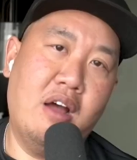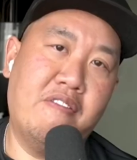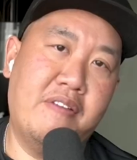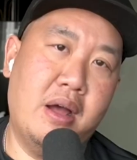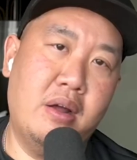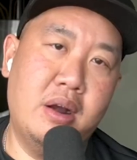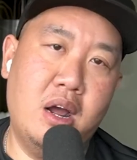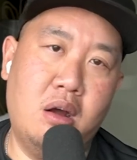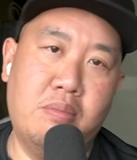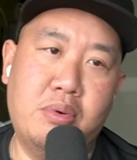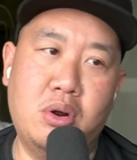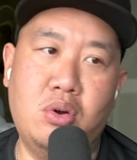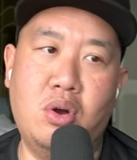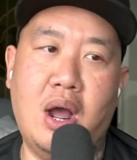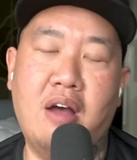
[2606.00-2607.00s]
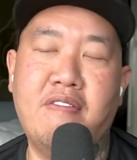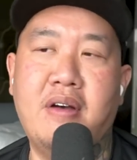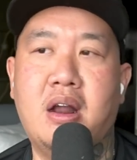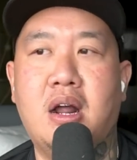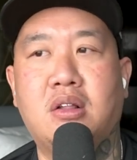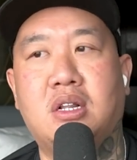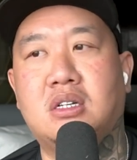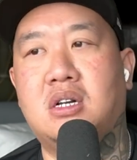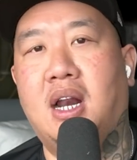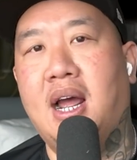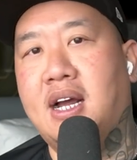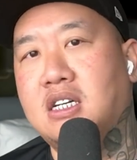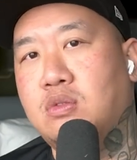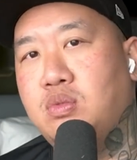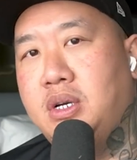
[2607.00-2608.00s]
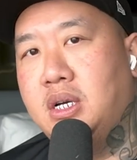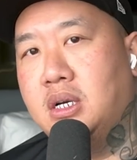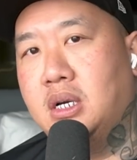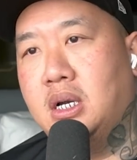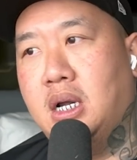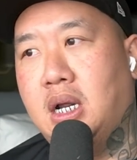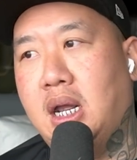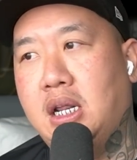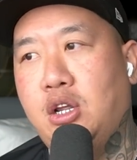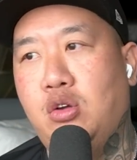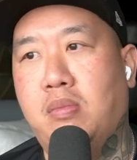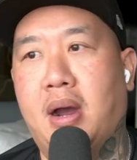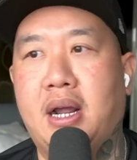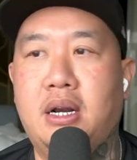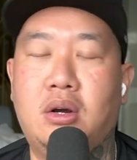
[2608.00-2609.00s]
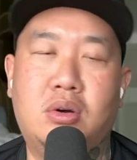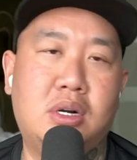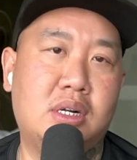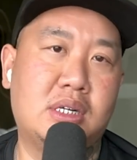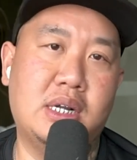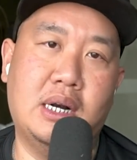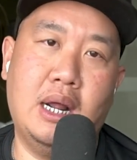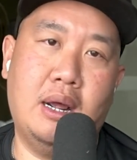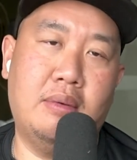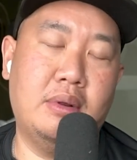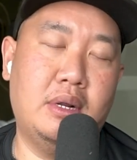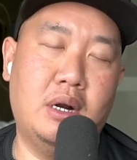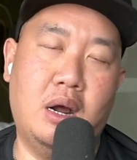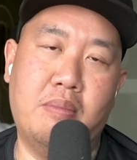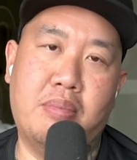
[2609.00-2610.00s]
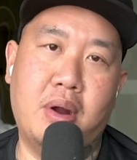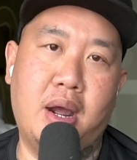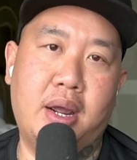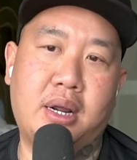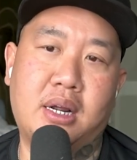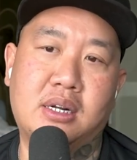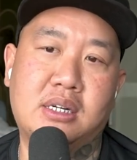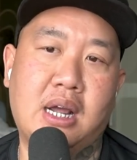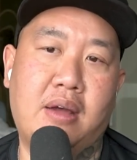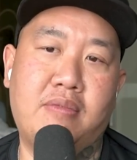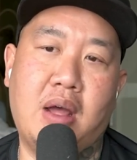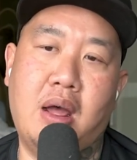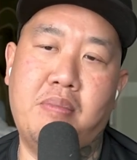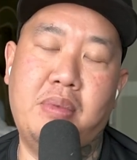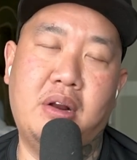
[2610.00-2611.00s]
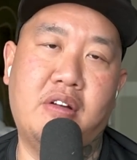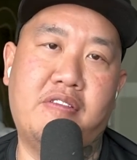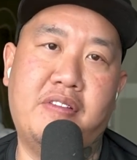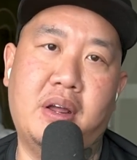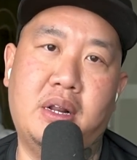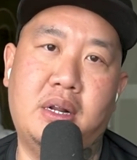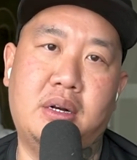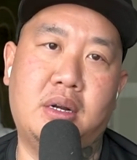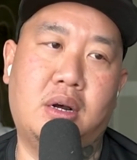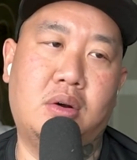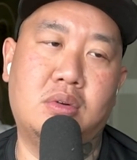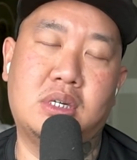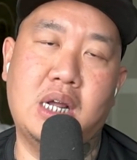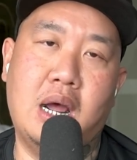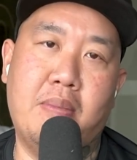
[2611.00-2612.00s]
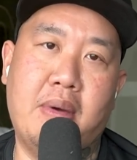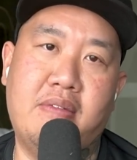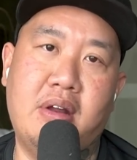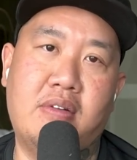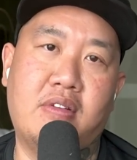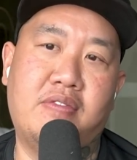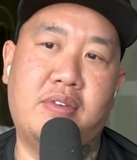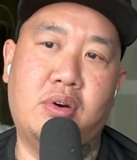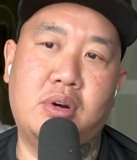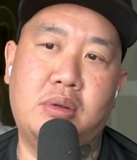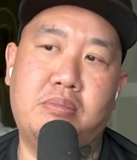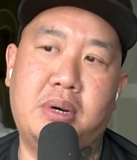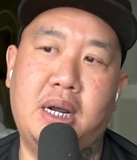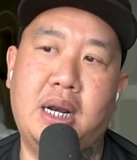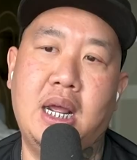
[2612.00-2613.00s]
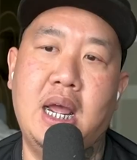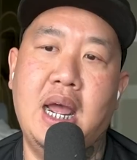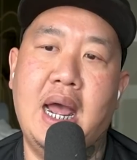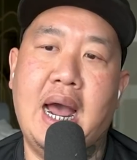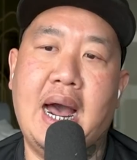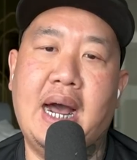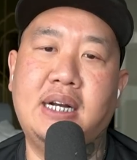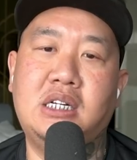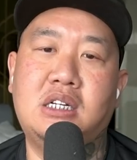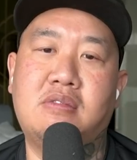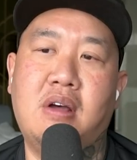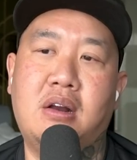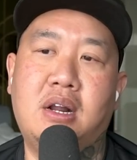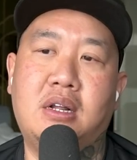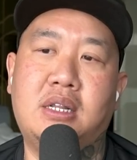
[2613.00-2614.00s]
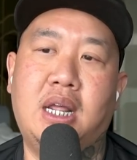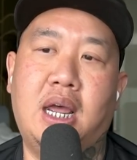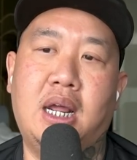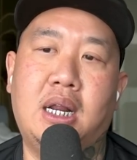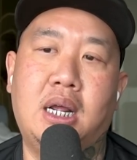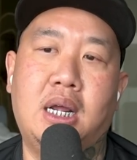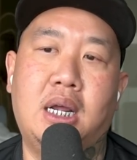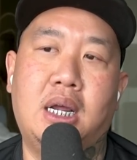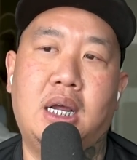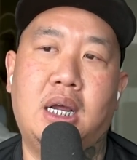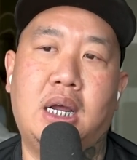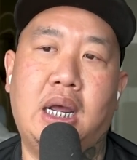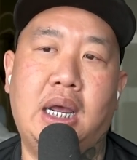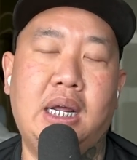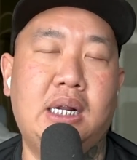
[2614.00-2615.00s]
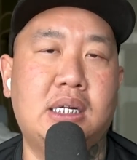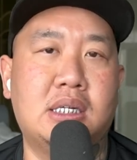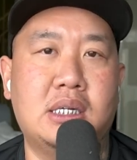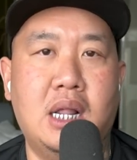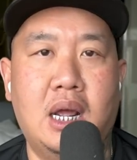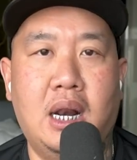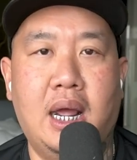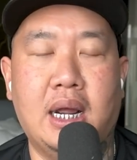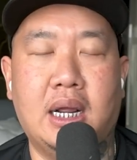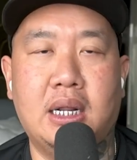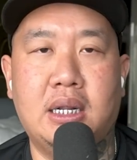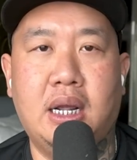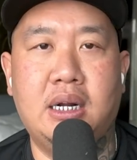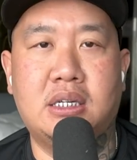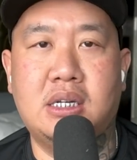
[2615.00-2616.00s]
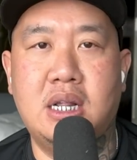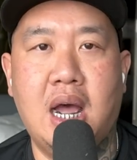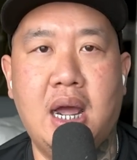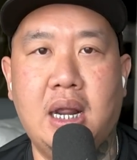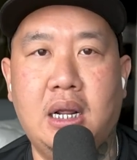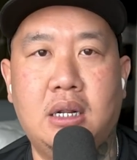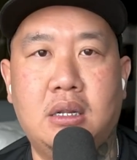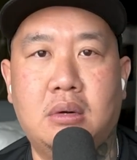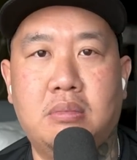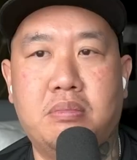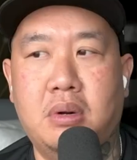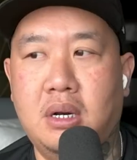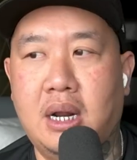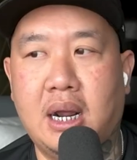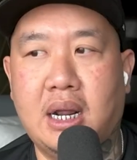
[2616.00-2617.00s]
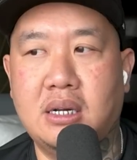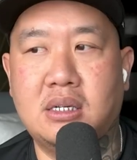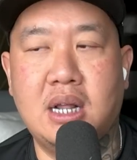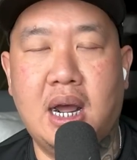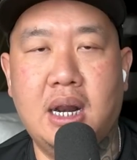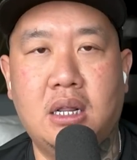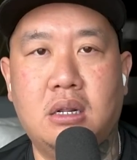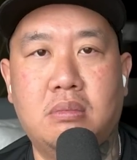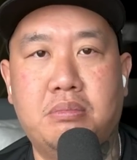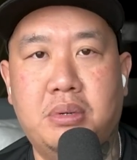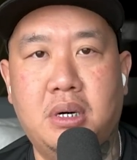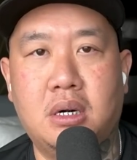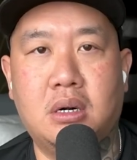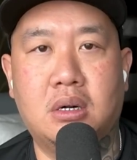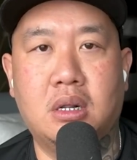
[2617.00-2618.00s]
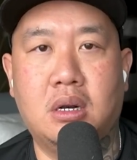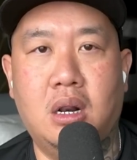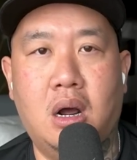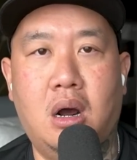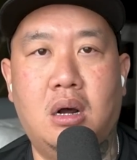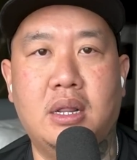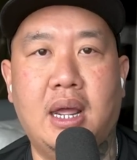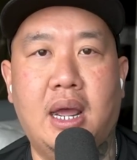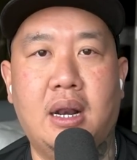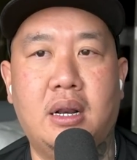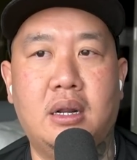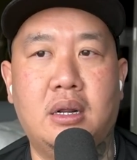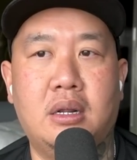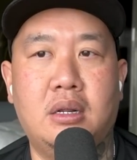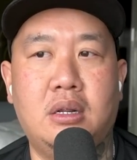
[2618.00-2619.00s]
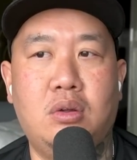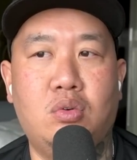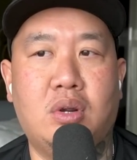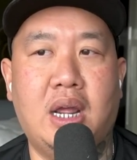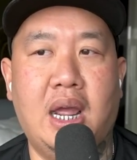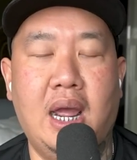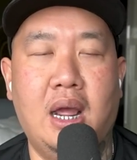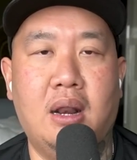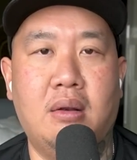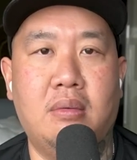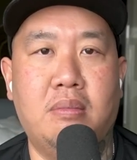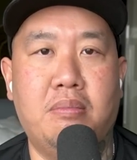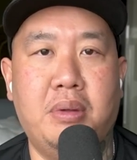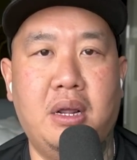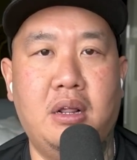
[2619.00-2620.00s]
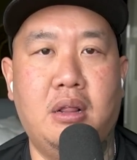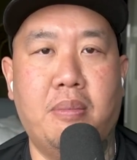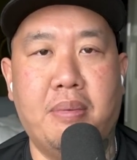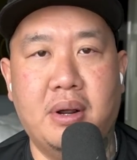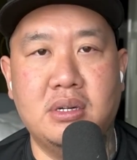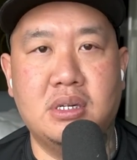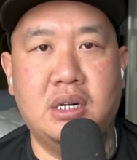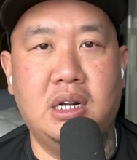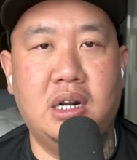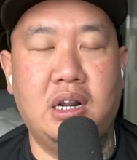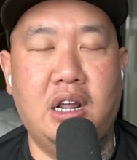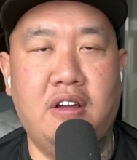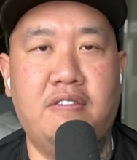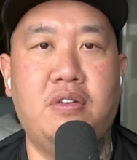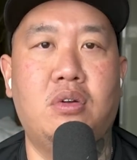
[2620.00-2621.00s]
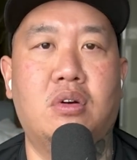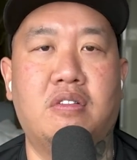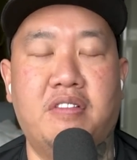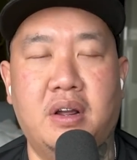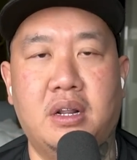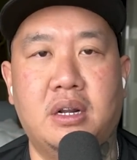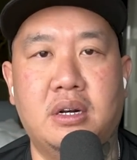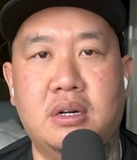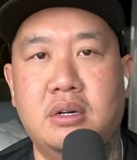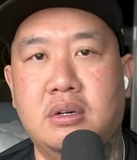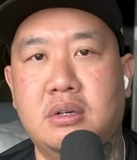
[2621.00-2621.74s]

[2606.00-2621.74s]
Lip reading: I found out, bro? I found out this last week, and you might know this, and I'm probably, because I've been a felon the whole time. I've never voted, but I just found out that it is like, it's not in the book or the law that you can't be the president if you're a felon.